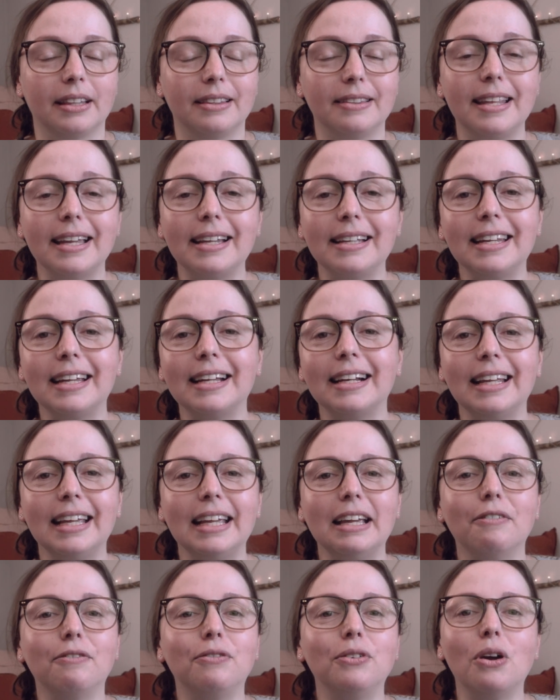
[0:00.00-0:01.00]

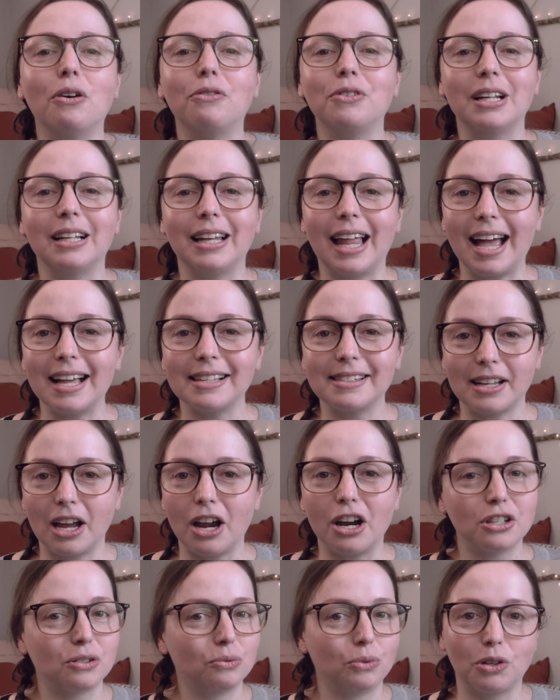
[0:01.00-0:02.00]
Technically, a few of the last
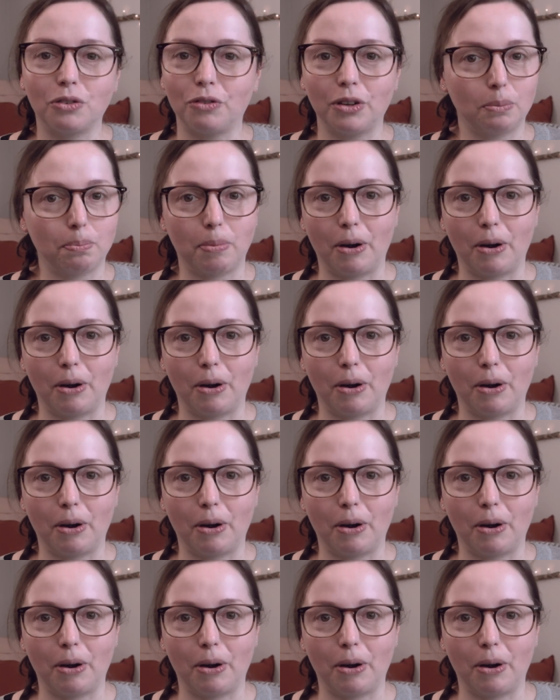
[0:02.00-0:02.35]
cards would fit